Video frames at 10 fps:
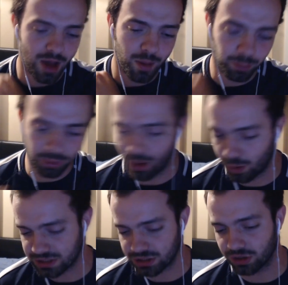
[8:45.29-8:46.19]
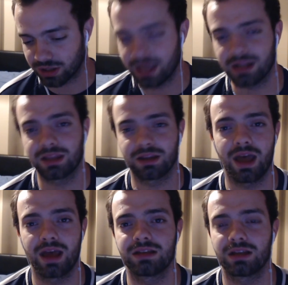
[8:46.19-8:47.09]
But also the kick to the
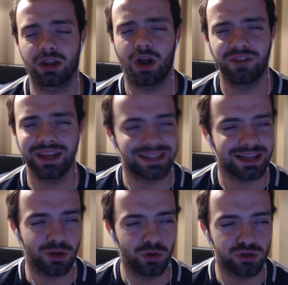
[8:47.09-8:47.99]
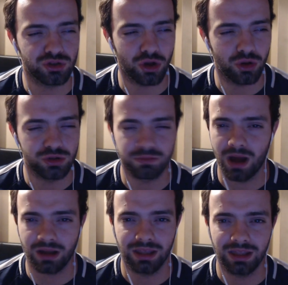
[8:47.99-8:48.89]
head. I think he said
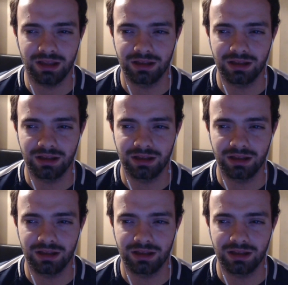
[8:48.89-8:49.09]
Uzumaki